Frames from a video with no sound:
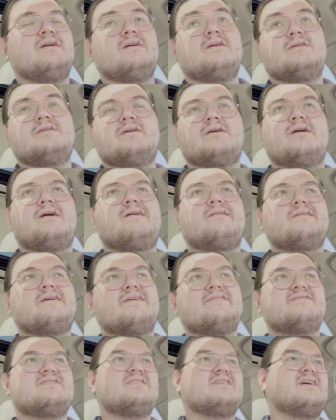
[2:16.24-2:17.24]
You know,
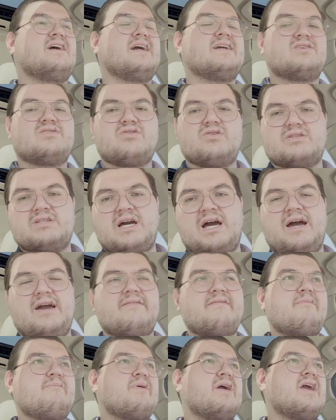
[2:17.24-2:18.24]
gives you extra time
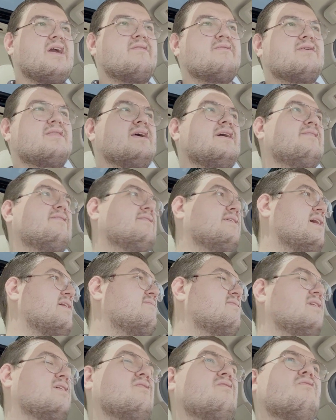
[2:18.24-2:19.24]
to pay without
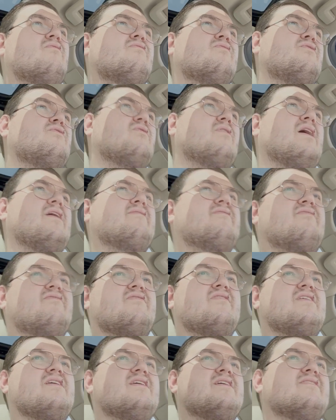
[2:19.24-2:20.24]
having an overdraft
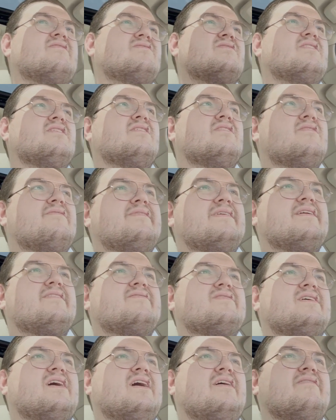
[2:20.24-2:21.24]
fee. Gives you a little bit of
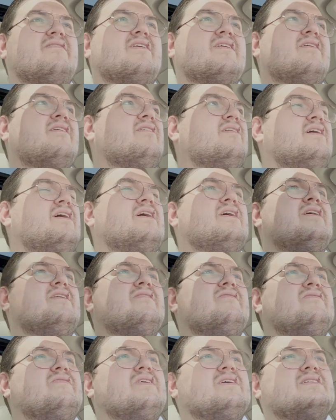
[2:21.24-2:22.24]
time, you know.
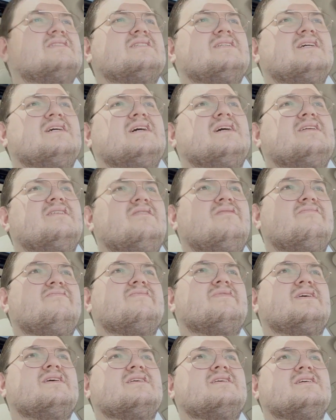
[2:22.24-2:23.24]
But uh, nope,
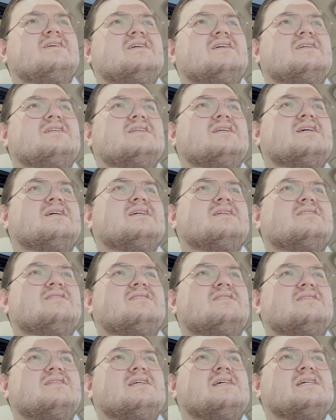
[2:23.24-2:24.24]
it, it, it
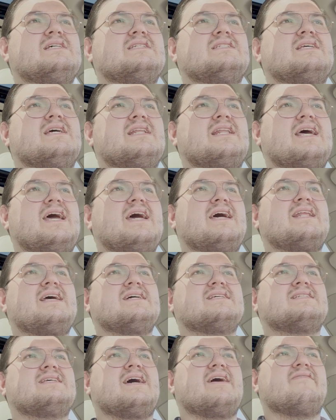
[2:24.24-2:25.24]
is an
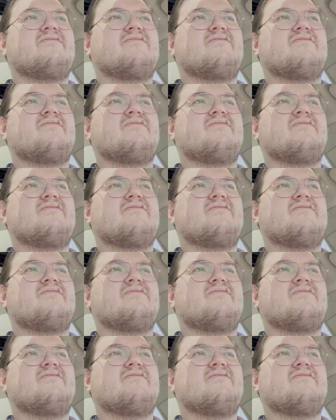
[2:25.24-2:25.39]
NSF